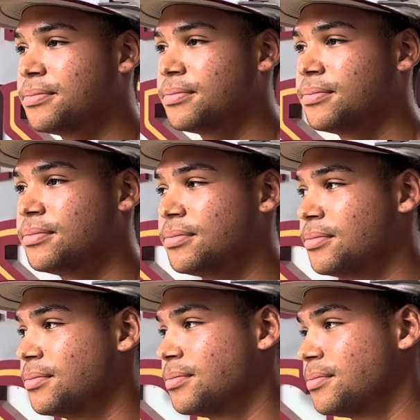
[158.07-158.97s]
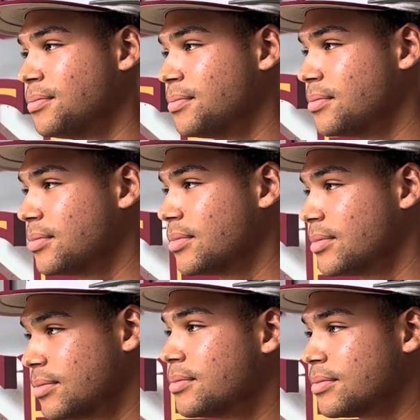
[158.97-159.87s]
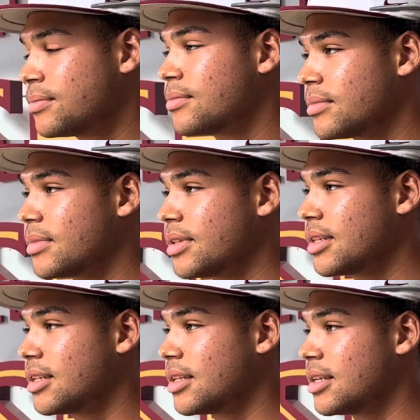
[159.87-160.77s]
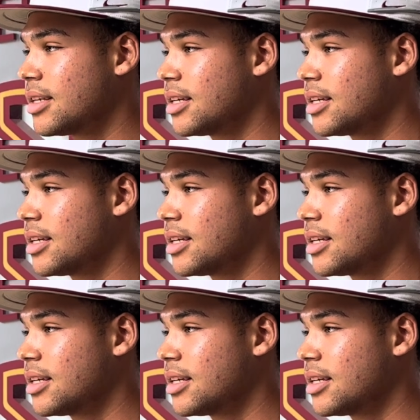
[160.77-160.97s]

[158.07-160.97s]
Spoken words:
How are you feeling in the field? You know, for fielding, how's that going?